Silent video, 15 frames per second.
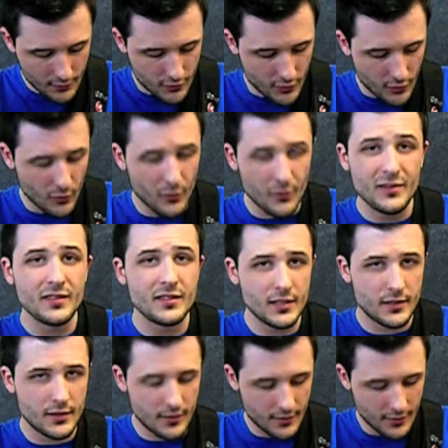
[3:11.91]
so
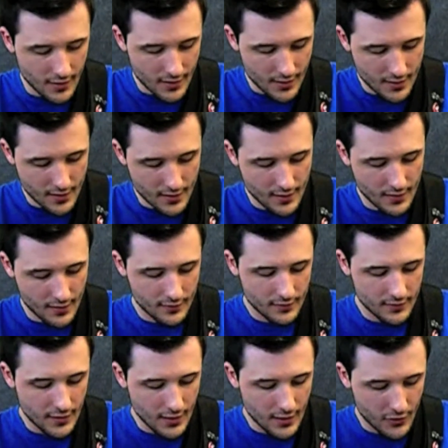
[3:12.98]
this is the
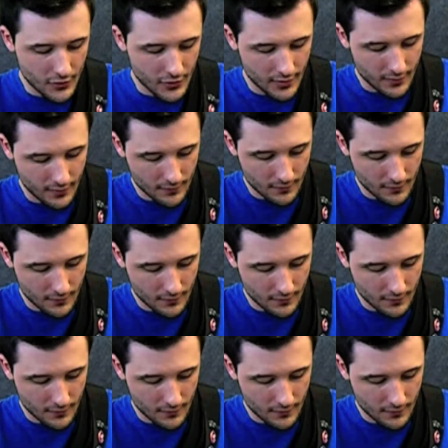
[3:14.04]
the thing.